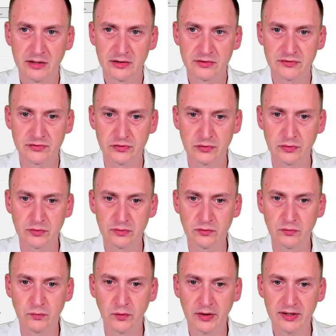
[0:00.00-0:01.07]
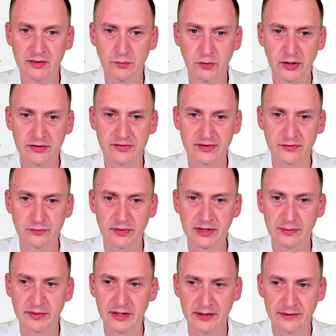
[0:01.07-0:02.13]
So what, what does this really
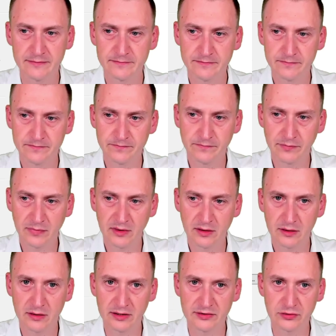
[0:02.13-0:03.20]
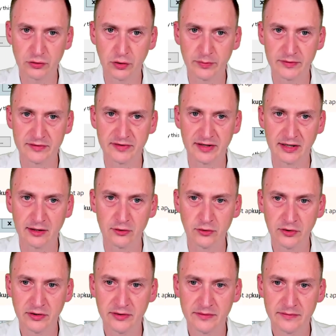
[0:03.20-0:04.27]
mean? Let's go up and take a look.